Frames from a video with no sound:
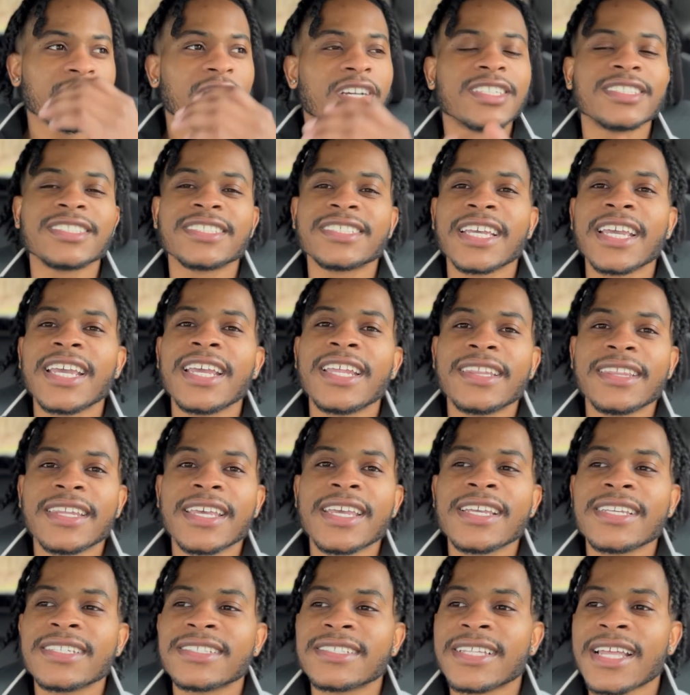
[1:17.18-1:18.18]
saying
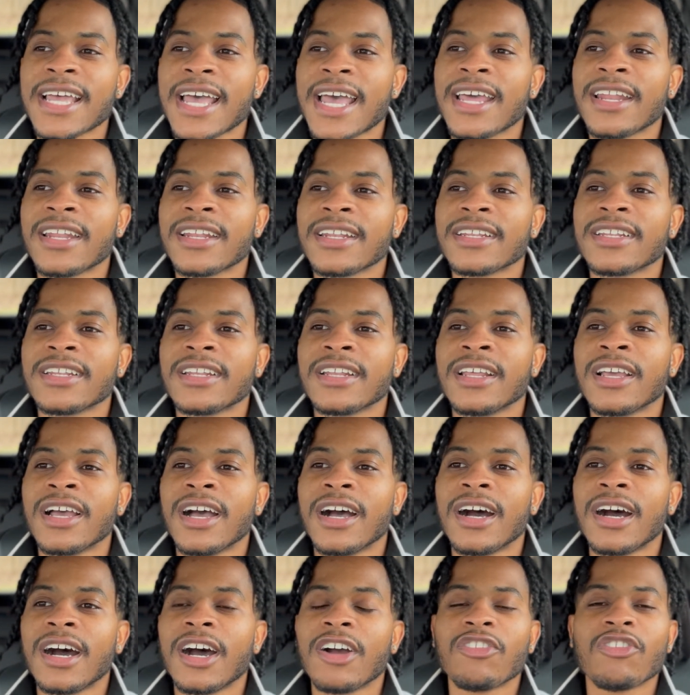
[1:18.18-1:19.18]
things that
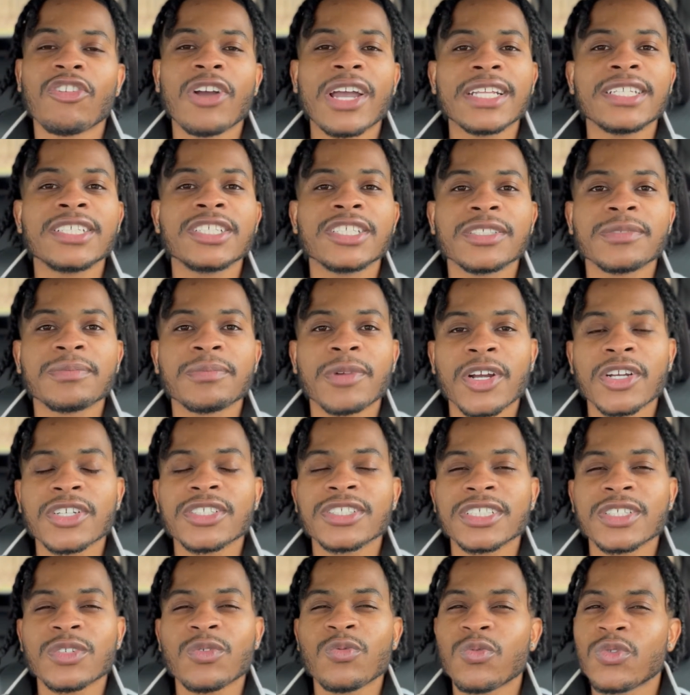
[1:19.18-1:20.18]
a righteous
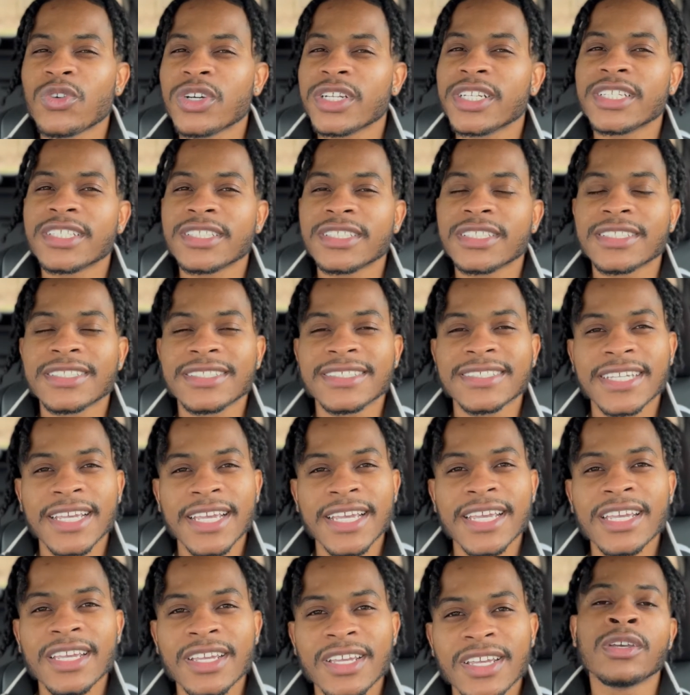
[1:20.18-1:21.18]
person wouldn't
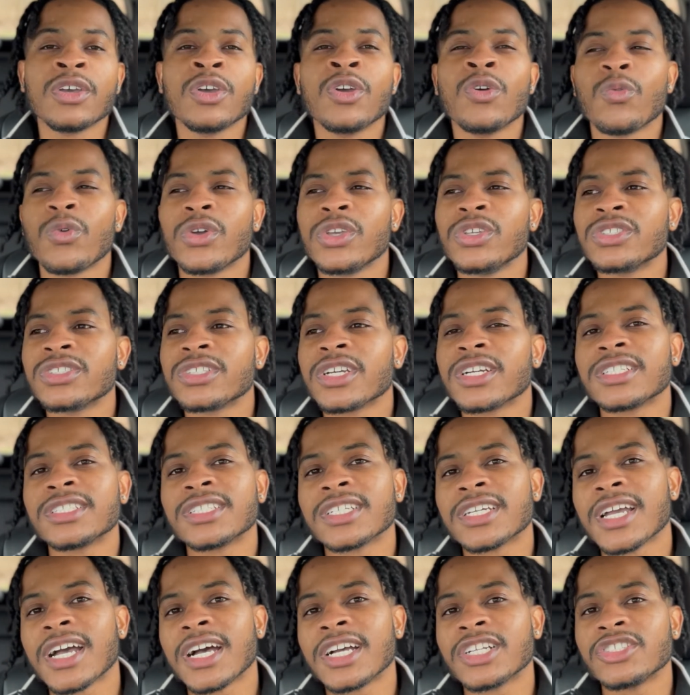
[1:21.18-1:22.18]
say, when you start to
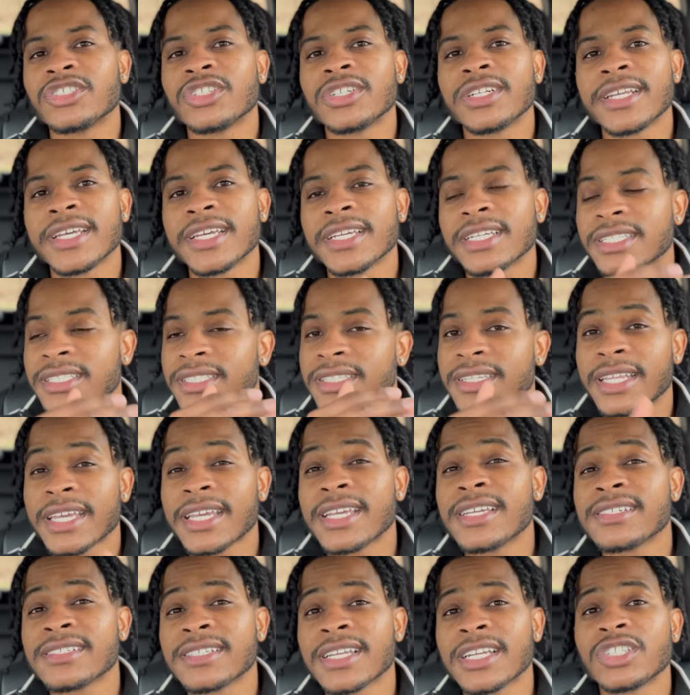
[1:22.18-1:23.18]
contradict
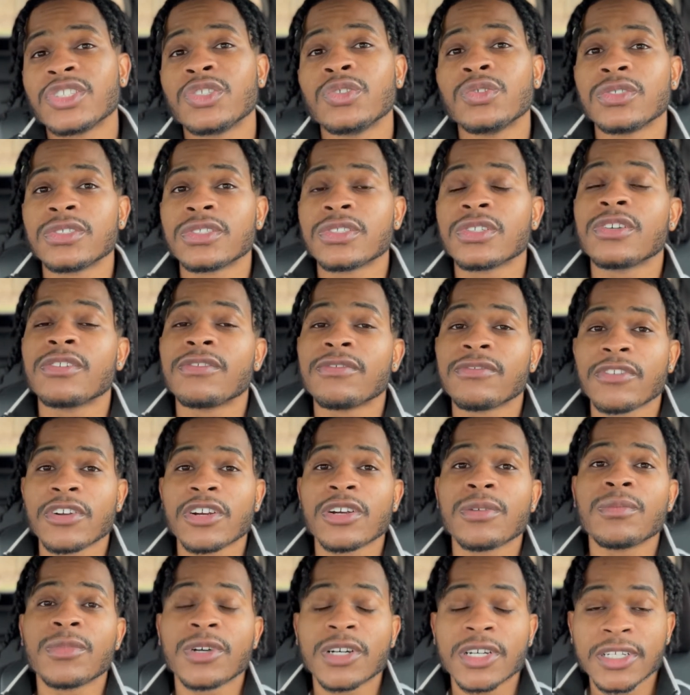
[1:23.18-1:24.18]
things that you stood
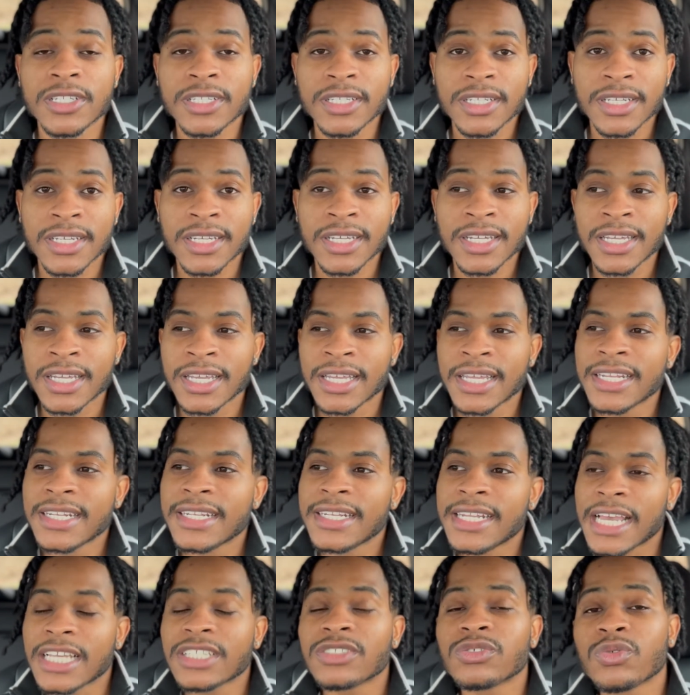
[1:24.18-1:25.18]
firm on,
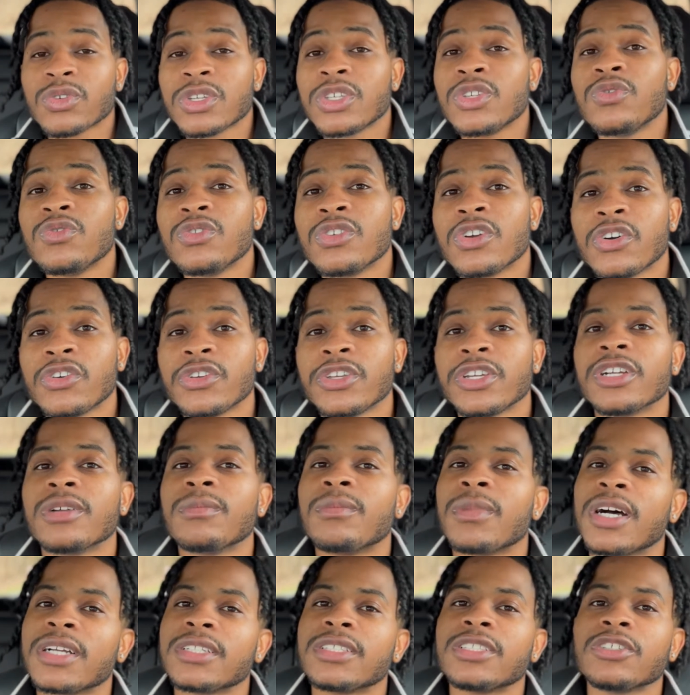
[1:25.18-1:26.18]
that's when you know you're
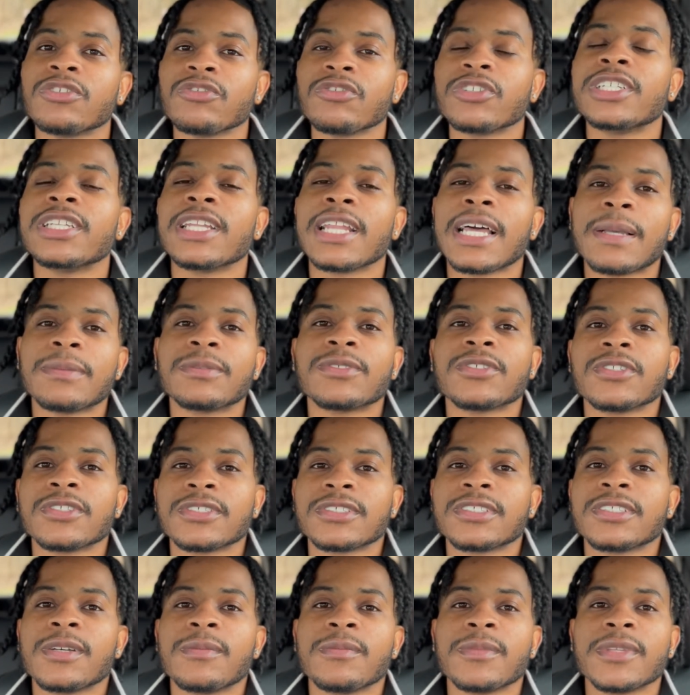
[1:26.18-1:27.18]
about to relapse on
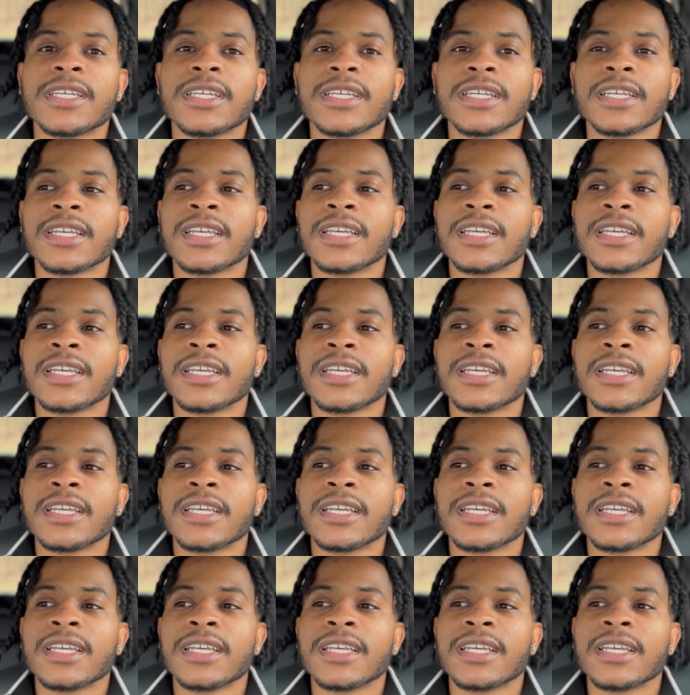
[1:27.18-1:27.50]
something.